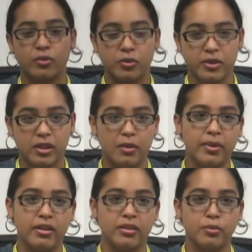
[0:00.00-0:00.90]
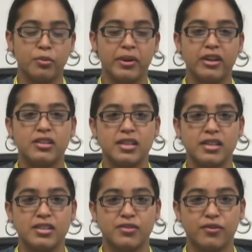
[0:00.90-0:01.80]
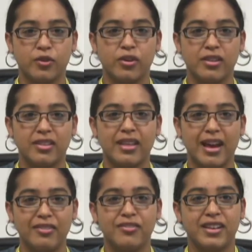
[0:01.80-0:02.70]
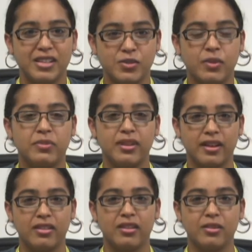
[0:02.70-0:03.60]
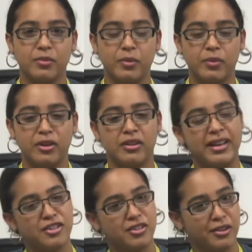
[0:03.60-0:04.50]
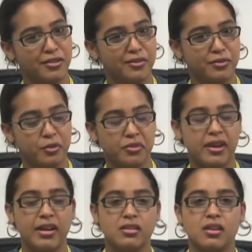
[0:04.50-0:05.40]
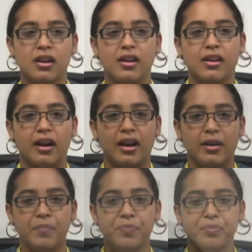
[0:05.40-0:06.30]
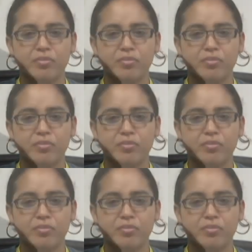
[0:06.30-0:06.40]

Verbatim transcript: Rotary a lot better. prepares us for that phase when we get there, when we're aged out of Rotaract. Um,